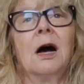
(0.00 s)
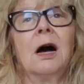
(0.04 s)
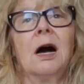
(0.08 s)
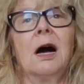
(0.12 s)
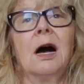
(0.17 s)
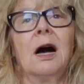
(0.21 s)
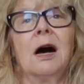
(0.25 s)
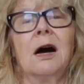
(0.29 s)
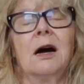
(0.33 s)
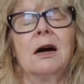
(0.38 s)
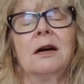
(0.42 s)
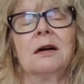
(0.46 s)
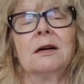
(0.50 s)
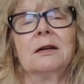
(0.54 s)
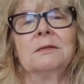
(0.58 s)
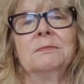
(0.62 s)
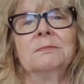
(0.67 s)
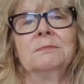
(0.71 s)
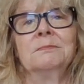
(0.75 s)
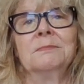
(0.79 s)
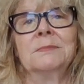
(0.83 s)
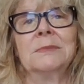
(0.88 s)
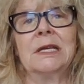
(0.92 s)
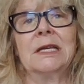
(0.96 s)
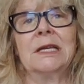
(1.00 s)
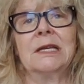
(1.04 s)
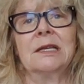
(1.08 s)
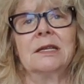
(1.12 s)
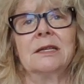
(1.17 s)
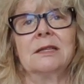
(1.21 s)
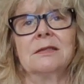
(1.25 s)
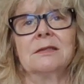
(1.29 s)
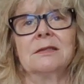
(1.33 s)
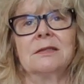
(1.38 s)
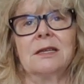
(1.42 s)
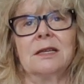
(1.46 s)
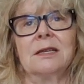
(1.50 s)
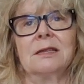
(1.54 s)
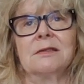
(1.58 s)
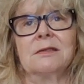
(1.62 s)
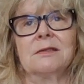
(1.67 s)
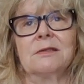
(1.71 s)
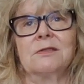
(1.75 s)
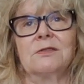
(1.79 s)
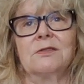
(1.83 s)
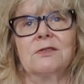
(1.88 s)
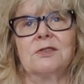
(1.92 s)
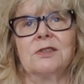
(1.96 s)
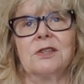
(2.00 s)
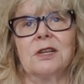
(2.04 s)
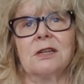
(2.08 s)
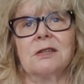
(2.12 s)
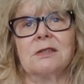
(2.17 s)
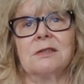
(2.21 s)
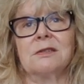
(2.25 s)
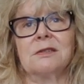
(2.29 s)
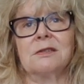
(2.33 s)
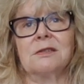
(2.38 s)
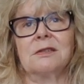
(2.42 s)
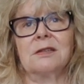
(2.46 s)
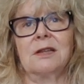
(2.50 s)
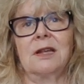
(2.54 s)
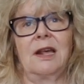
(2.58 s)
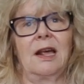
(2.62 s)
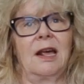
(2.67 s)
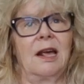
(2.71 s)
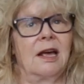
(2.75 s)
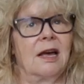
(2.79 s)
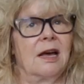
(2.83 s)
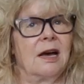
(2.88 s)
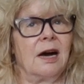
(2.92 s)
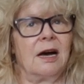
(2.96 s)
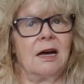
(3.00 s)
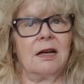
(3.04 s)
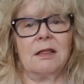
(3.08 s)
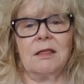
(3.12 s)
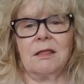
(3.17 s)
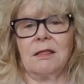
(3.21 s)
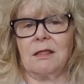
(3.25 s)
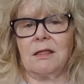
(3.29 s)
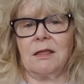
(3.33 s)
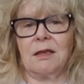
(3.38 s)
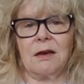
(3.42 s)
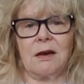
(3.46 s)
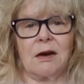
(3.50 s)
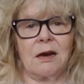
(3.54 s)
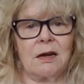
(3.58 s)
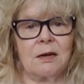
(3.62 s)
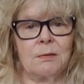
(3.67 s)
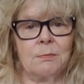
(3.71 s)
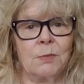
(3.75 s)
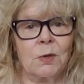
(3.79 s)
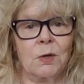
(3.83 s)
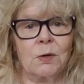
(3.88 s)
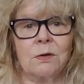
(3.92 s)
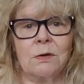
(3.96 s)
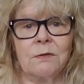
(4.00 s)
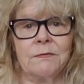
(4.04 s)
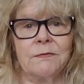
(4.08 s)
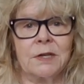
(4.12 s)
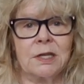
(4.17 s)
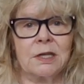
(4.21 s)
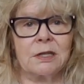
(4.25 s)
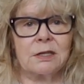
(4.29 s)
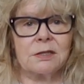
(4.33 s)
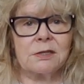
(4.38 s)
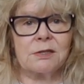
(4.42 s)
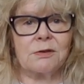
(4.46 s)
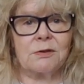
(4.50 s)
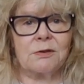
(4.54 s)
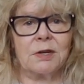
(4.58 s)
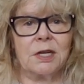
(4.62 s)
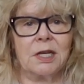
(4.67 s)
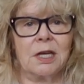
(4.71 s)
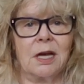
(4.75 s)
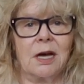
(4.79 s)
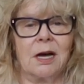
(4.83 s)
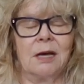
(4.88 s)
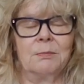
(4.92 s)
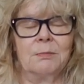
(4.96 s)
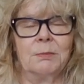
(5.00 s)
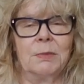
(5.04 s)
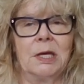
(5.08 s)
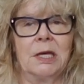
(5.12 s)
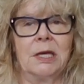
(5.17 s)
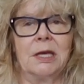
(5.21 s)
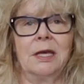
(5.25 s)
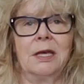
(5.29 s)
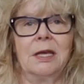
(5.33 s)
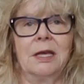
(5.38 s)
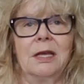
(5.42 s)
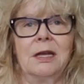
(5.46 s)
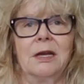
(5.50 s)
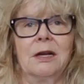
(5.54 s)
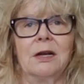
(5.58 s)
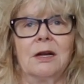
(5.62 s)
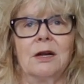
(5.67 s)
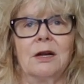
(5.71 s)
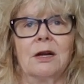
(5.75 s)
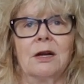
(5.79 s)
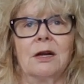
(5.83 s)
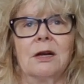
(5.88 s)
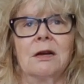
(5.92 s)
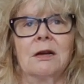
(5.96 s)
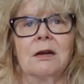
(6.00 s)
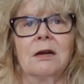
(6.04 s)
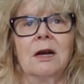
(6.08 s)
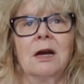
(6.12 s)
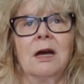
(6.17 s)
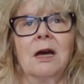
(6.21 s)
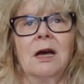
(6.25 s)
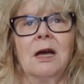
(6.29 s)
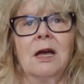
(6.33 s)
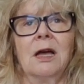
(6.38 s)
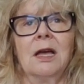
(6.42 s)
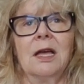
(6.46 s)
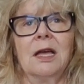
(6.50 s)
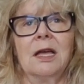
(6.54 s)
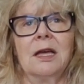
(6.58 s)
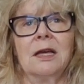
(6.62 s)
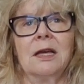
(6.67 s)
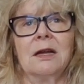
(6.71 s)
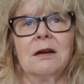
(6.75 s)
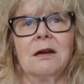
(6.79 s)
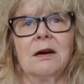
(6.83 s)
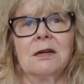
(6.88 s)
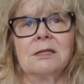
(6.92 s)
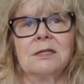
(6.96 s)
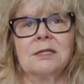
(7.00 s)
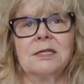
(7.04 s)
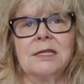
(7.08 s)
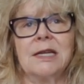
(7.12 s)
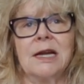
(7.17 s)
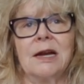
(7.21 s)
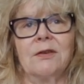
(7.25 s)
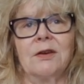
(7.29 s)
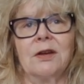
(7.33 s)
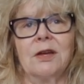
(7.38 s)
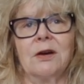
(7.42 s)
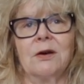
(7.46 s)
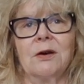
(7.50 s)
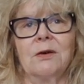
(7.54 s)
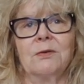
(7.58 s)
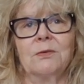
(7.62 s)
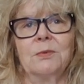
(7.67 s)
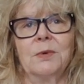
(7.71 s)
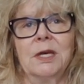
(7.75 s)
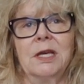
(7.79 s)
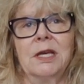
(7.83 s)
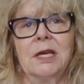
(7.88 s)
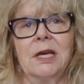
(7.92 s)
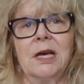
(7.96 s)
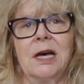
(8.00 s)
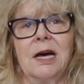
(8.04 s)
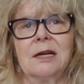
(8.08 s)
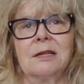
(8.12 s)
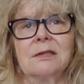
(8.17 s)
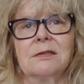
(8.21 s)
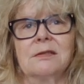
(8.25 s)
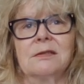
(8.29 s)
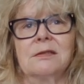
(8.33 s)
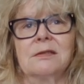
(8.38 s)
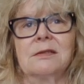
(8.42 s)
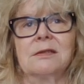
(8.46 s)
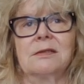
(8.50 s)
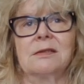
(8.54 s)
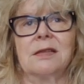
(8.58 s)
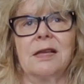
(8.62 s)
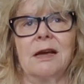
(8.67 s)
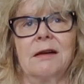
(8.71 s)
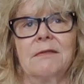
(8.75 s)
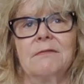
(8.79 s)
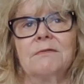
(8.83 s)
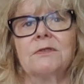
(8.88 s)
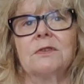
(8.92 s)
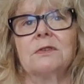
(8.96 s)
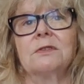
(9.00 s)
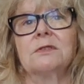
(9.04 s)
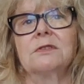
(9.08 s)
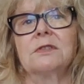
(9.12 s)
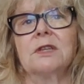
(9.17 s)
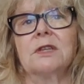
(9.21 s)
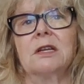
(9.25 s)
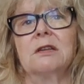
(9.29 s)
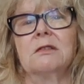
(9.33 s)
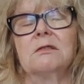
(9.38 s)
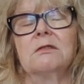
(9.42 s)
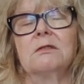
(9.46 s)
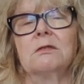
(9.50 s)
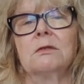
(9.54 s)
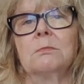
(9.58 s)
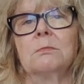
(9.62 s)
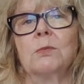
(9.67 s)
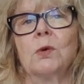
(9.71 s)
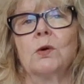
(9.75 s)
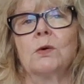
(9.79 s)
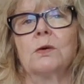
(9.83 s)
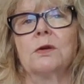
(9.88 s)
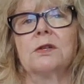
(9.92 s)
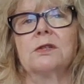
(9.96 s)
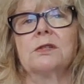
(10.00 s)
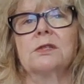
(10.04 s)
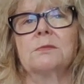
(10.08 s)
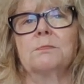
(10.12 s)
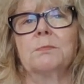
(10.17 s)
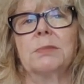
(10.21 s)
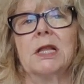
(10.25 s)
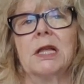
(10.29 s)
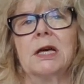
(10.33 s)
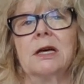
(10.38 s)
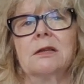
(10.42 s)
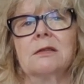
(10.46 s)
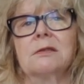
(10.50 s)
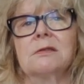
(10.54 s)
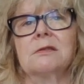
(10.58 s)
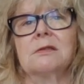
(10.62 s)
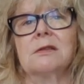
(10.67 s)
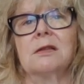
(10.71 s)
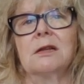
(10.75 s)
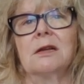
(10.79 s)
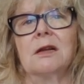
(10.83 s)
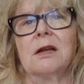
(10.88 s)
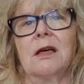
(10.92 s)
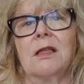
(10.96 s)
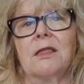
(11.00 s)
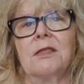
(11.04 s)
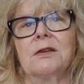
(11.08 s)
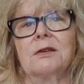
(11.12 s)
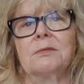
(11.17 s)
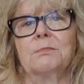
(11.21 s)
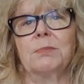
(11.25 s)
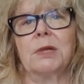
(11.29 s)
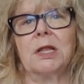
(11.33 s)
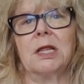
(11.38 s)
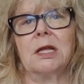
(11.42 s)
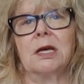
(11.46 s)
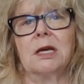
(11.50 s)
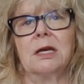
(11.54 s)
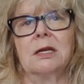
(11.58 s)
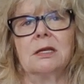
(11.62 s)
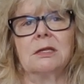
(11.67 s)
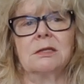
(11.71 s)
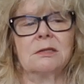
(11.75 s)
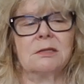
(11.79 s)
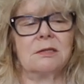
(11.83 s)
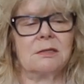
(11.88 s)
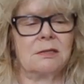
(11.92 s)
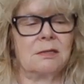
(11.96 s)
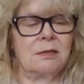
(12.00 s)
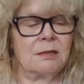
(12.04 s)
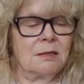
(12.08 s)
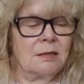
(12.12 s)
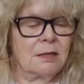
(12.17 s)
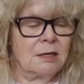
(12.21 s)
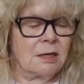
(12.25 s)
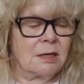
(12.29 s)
is just gut the automotive industry. I mean, here in Ontario, we had several General Motors plants and other plants.